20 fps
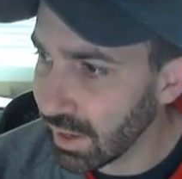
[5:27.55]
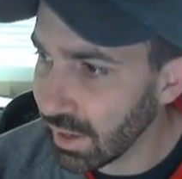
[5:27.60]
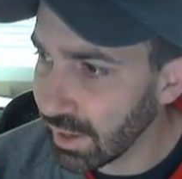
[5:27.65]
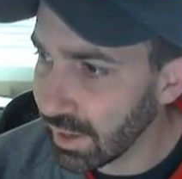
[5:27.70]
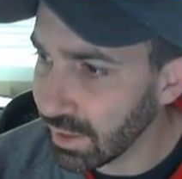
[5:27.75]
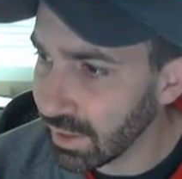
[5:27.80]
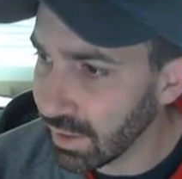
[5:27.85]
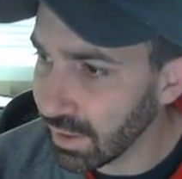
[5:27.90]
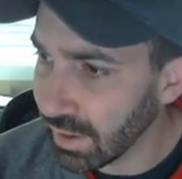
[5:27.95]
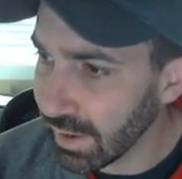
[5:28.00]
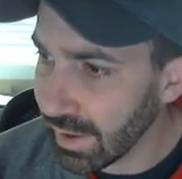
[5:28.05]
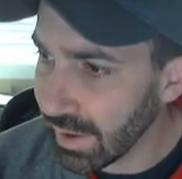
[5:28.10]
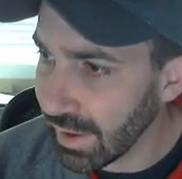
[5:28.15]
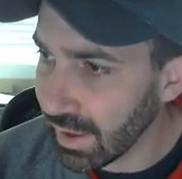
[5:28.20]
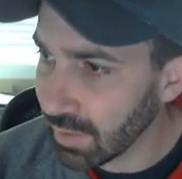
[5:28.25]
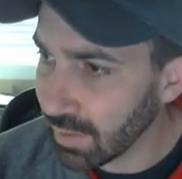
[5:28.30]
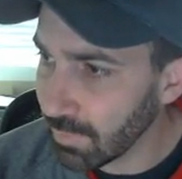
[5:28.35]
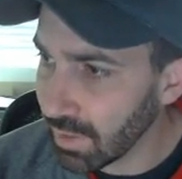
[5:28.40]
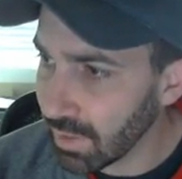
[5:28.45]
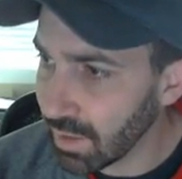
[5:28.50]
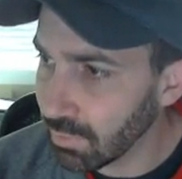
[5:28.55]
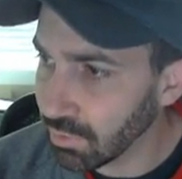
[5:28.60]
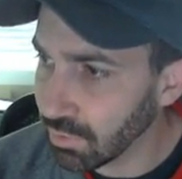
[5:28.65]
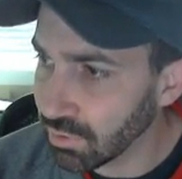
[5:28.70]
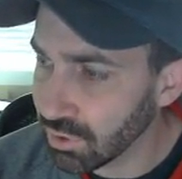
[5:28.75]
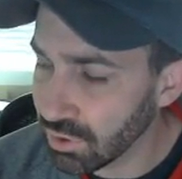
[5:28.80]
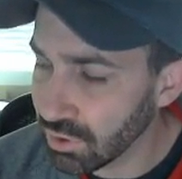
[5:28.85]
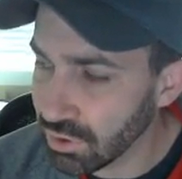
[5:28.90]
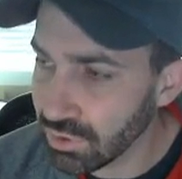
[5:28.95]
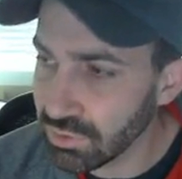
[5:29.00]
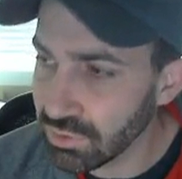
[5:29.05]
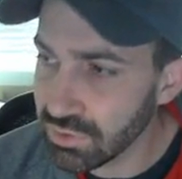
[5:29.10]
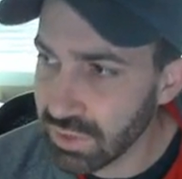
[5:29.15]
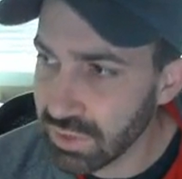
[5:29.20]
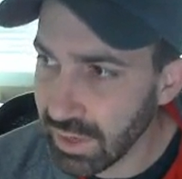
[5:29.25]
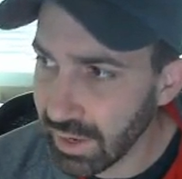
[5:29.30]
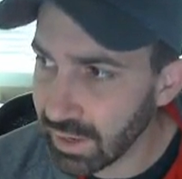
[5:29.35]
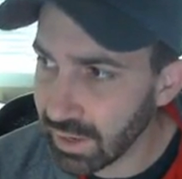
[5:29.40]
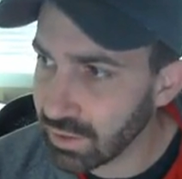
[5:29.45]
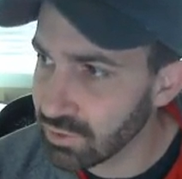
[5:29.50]
I am able to use
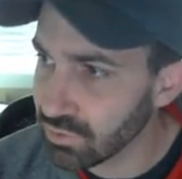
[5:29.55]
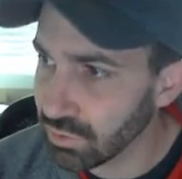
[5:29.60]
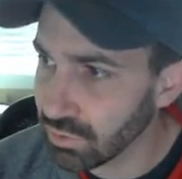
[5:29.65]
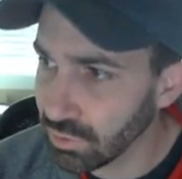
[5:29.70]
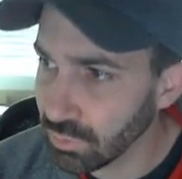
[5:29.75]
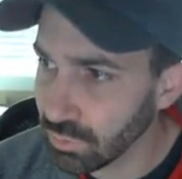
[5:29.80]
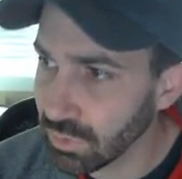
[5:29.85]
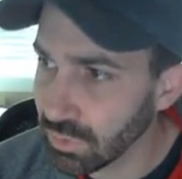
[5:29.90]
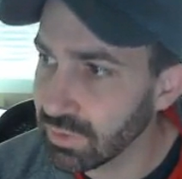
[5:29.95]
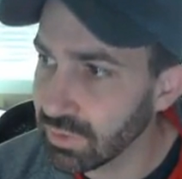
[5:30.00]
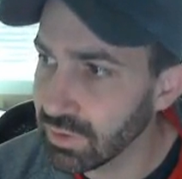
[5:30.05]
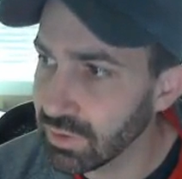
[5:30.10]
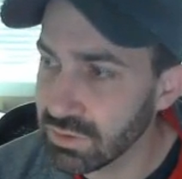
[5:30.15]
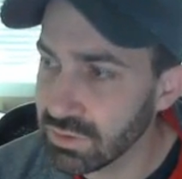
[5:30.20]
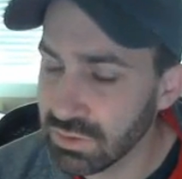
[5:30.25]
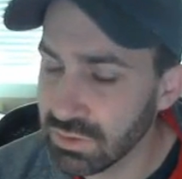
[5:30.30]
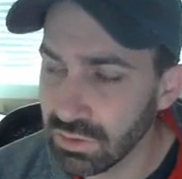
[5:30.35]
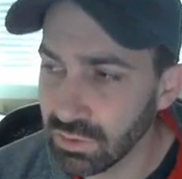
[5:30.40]
cat control with this,